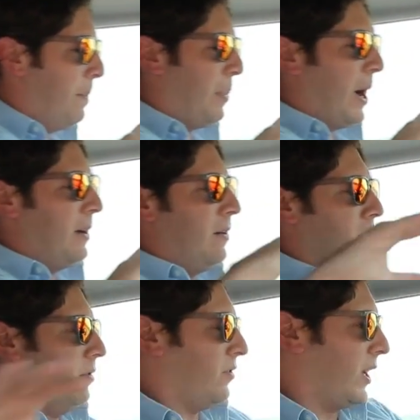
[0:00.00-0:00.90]
But
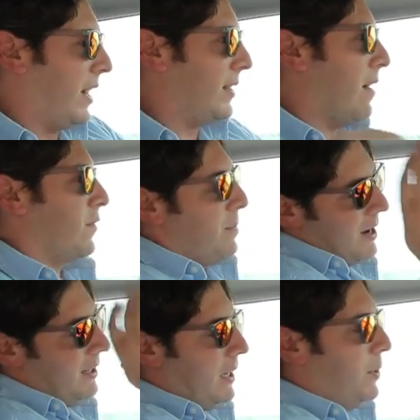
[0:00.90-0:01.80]
forgetting that for a
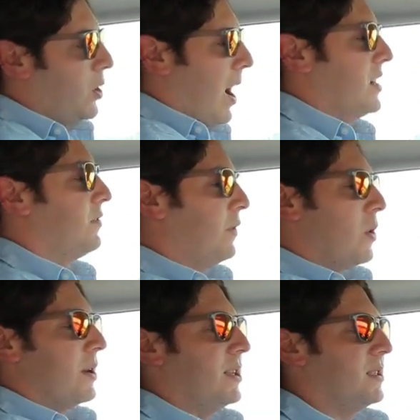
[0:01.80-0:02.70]
minute, keeping your eyes
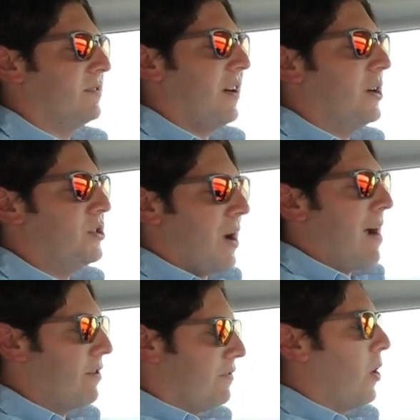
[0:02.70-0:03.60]
forward, this is a very
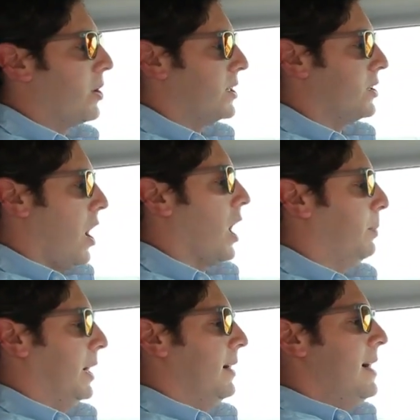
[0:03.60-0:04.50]
driver-focused
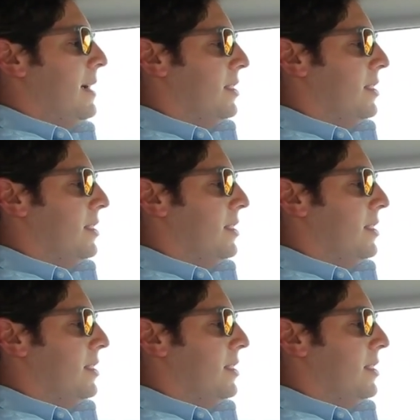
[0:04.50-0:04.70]
cockpit.